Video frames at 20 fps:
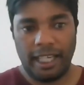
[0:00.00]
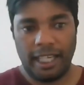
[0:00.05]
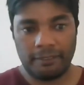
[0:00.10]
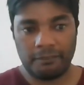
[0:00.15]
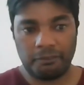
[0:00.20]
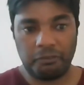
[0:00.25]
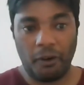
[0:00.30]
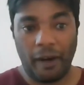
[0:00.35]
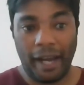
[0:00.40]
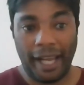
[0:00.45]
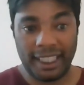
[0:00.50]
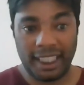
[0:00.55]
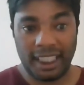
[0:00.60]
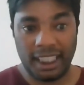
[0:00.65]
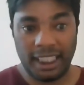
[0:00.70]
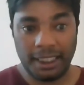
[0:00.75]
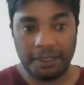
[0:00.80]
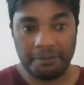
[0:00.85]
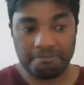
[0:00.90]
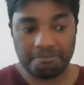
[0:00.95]
And
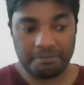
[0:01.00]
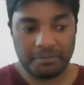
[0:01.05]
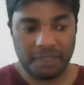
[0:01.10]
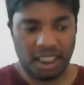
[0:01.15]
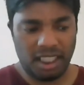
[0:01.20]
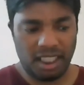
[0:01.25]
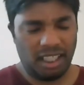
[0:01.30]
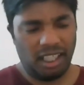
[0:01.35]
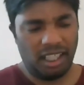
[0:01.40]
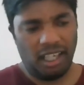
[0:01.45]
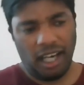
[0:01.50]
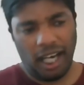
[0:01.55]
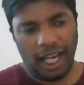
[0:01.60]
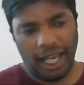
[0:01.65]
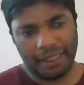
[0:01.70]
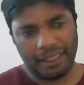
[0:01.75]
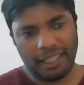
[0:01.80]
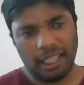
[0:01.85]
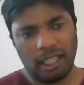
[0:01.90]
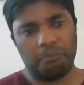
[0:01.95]
finally,
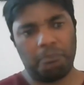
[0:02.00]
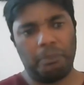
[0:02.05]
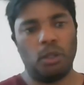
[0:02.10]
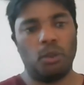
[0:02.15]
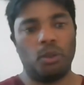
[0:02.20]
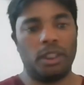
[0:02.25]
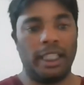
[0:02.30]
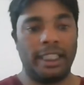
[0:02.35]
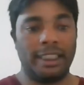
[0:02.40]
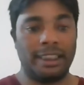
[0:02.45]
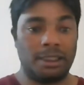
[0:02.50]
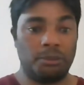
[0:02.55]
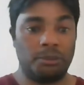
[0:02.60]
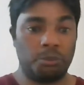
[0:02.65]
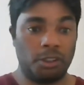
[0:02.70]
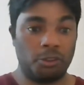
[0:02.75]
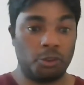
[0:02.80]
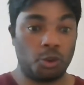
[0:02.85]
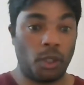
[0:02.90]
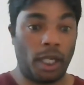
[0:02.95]
I think Bill Clinton
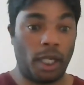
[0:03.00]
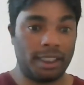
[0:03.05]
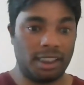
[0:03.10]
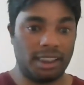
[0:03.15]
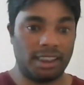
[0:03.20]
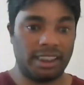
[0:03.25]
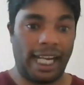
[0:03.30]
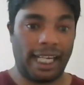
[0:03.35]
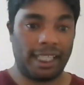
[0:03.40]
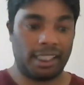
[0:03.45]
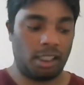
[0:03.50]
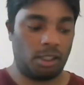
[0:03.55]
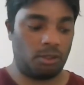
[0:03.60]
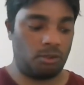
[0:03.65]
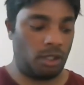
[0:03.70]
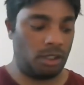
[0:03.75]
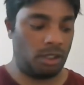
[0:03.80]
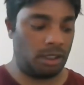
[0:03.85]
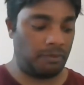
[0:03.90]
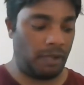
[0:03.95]
would have tried to shag the
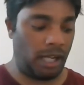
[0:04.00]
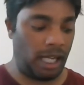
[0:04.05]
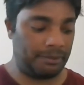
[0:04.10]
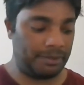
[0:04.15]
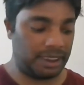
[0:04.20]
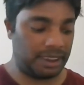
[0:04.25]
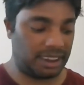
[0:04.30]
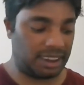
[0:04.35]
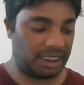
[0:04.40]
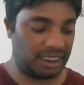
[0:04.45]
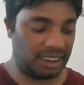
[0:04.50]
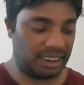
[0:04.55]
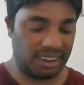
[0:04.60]
coronavirus.